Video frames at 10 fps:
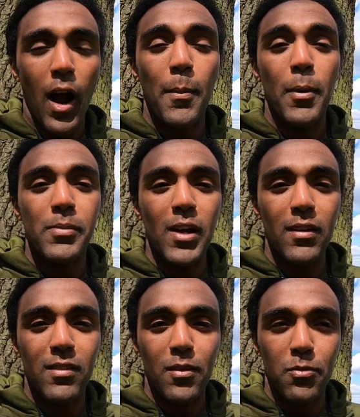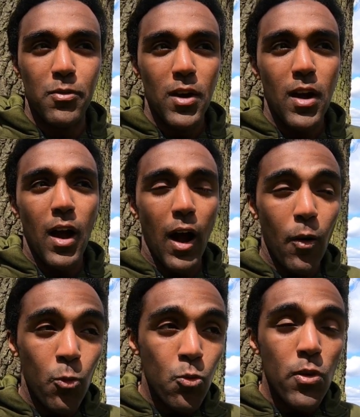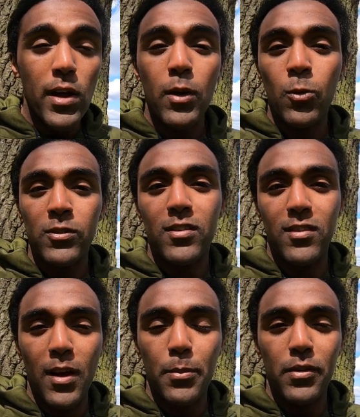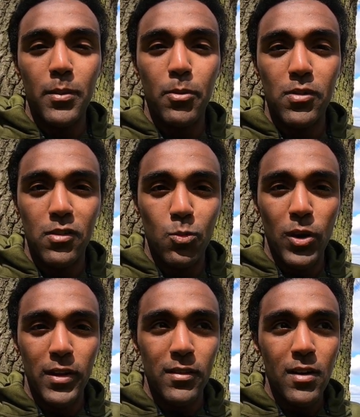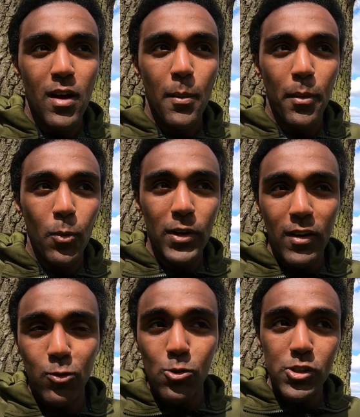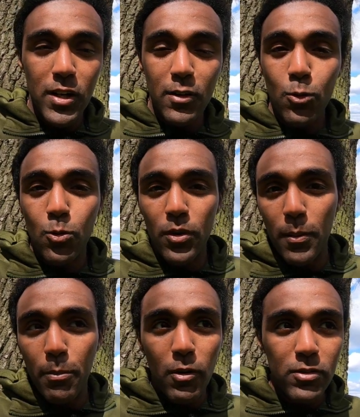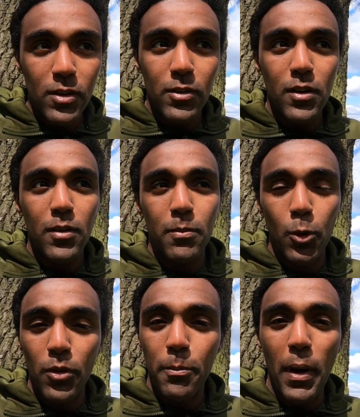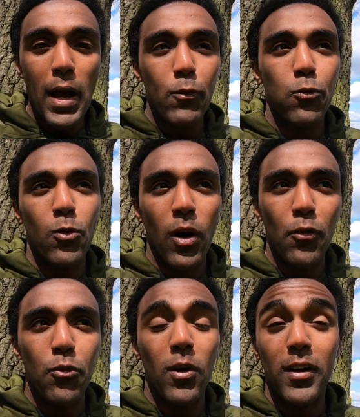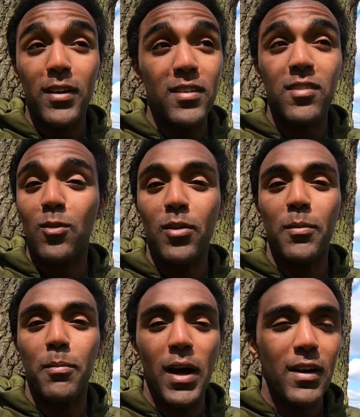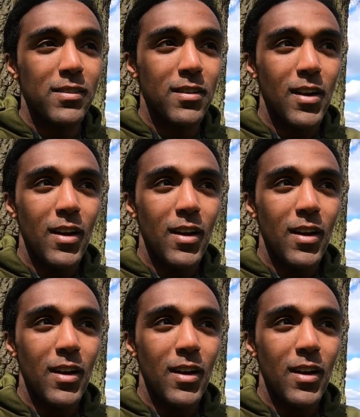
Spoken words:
I'm objective. I really want to see Ebony Bridges win. But when I saw Shannon Courtney boxing on the back foot, I thought, okay, this is looking bad.